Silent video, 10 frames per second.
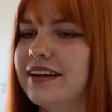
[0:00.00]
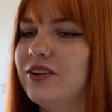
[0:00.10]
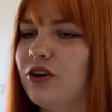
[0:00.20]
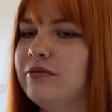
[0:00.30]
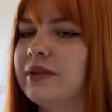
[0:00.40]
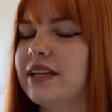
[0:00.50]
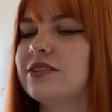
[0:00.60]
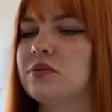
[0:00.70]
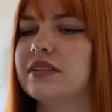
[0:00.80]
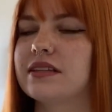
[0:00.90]
In no means
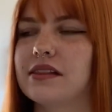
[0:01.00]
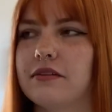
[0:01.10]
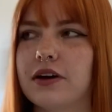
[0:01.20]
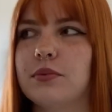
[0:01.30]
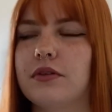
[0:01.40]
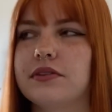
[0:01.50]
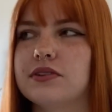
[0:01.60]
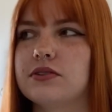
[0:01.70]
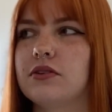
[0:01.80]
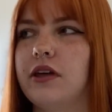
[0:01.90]
was the love
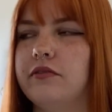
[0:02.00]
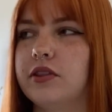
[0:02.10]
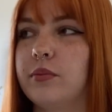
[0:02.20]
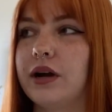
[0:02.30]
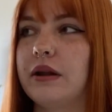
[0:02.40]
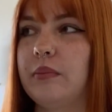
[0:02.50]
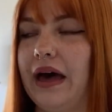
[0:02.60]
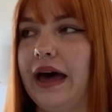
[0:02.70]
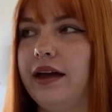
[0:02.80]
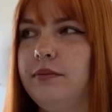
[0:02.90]
hypothesis or love on the brain
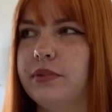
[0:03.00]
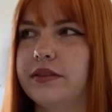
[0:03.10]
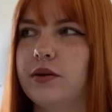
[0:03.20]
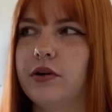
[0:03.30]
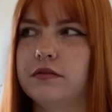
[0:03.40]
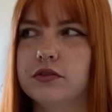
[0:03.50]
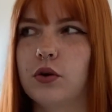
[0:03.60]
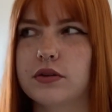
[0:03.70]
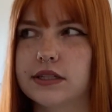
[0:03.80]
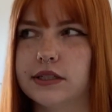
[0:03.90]
bad, but there were
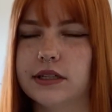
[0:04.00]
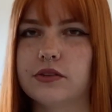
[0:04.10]
flaws in it.